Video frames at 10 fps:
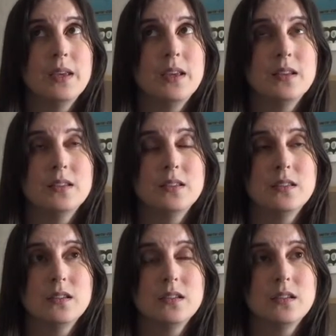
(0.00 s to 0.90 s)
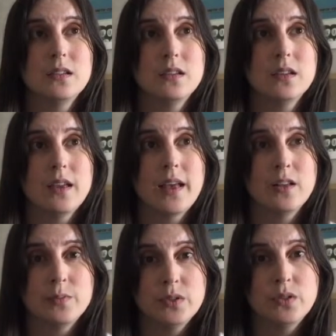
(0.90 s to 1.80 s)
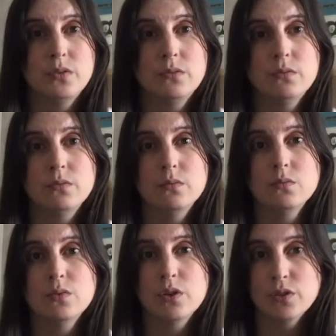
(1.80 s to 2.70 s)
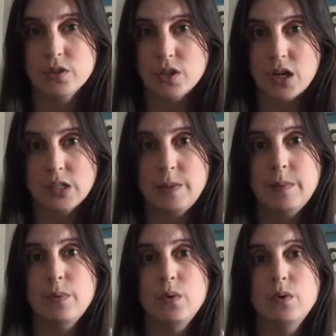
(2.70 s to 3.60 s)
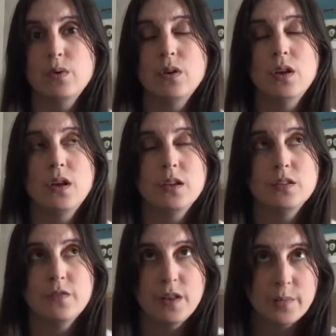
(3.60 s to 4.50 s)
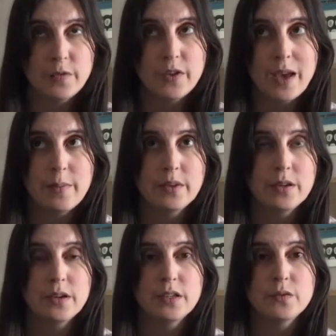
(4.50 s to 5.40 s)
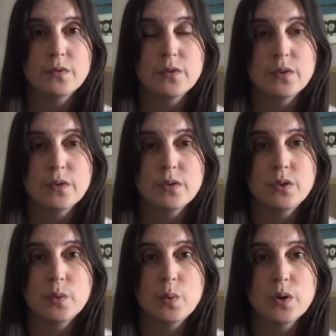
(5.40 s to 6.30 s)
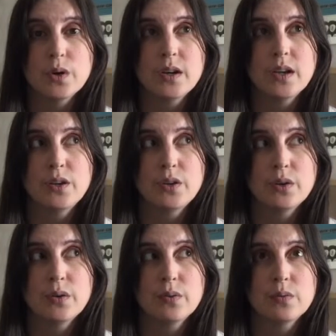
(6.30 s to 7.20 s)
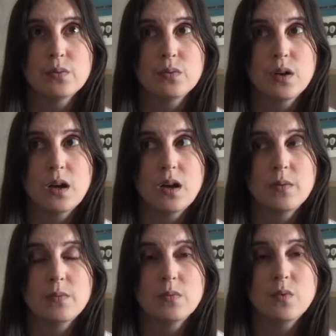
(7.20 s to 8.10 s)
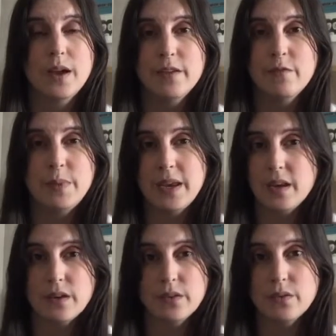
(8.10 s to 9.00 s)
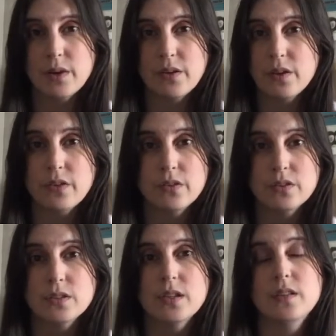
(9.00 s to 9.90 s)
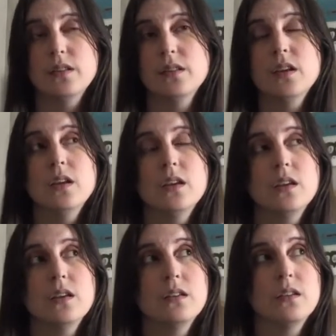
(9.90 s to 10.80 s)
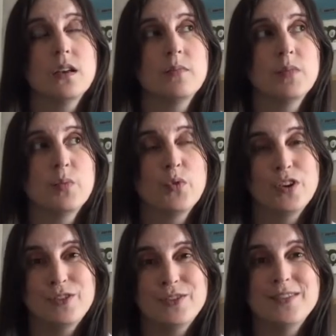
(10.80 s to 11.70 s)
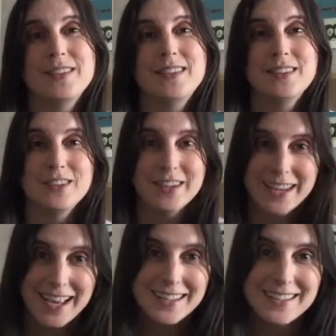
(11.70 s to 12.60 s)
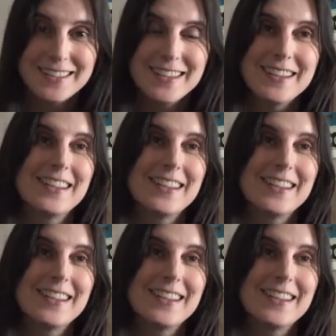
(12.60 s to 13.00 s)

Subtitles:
It helps you learn to talk to people, develop vocabularies for your work and your way of being around others, and the more you do it, the easier it gets.